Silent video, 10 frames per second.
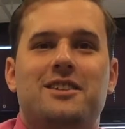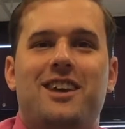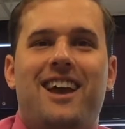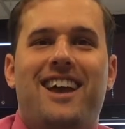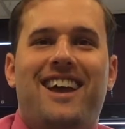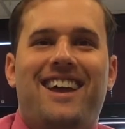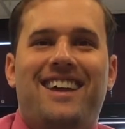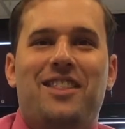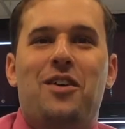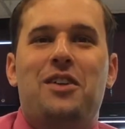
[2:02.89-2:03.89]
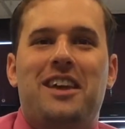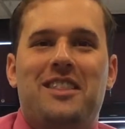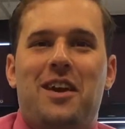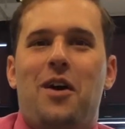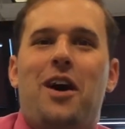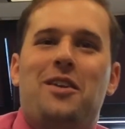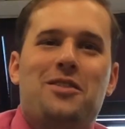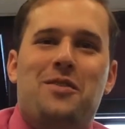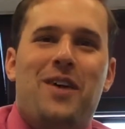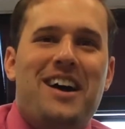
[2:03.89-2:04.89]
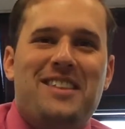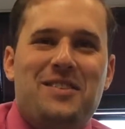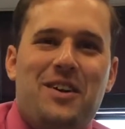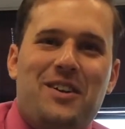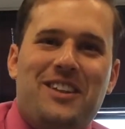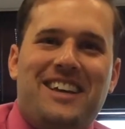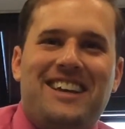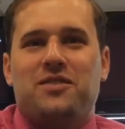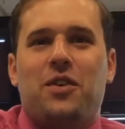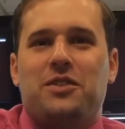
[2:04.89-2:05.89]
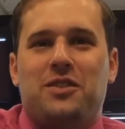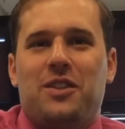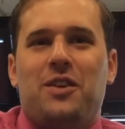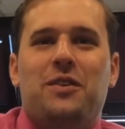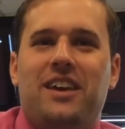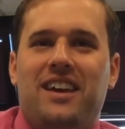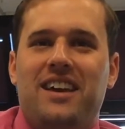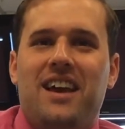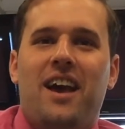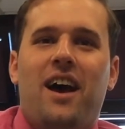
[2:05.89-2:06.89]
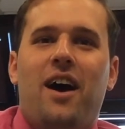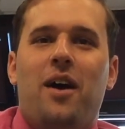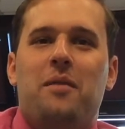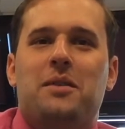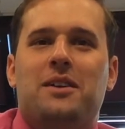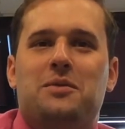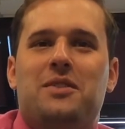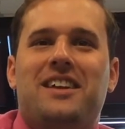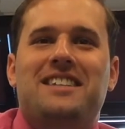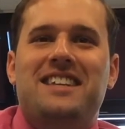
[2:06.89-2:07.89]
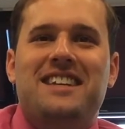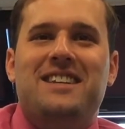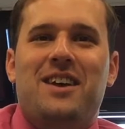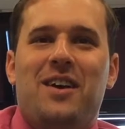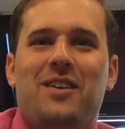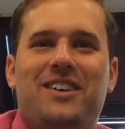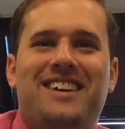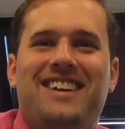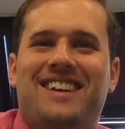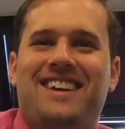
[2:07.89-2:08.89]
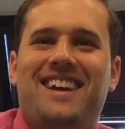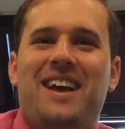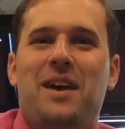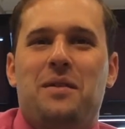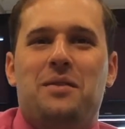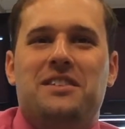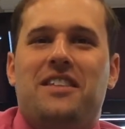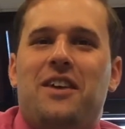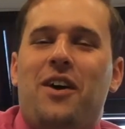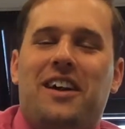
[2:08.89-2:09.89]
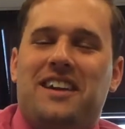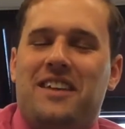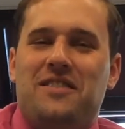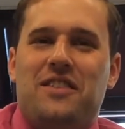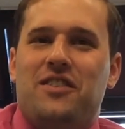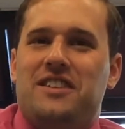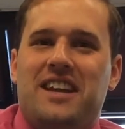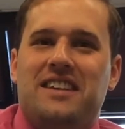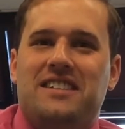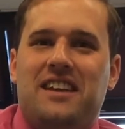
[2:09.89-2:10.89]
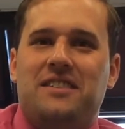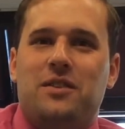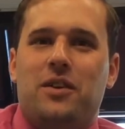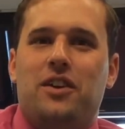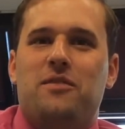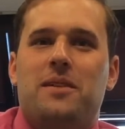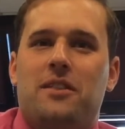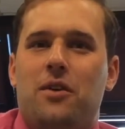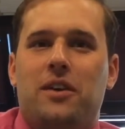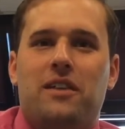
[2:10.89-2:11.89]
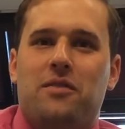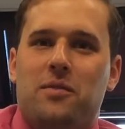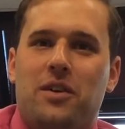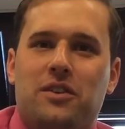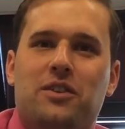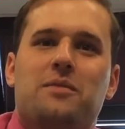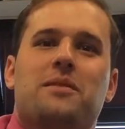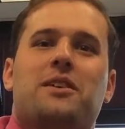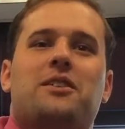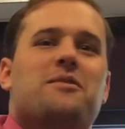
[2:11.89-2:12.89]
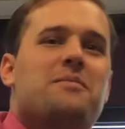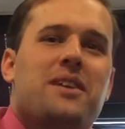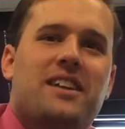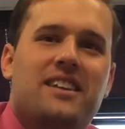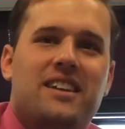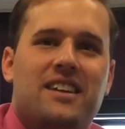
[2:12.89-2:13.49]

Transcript: say Loki. I don't know why they were all like focused on Loki, because what they didn't know was that they all had kind of different data sets. So it could have been Loki for one group, it could have been